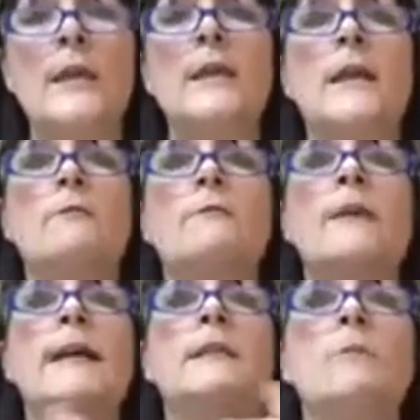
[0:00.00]
in and
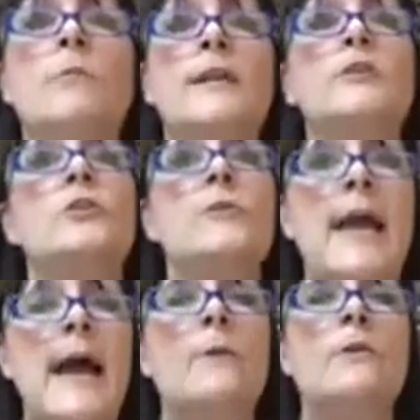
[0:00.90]
find their way to
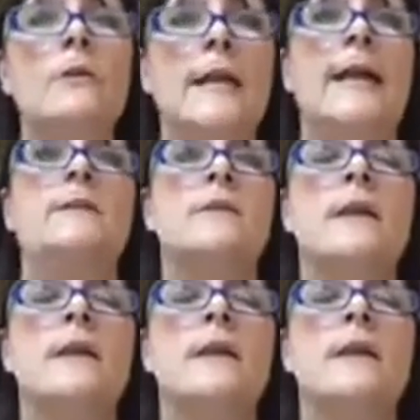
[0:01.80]
our glands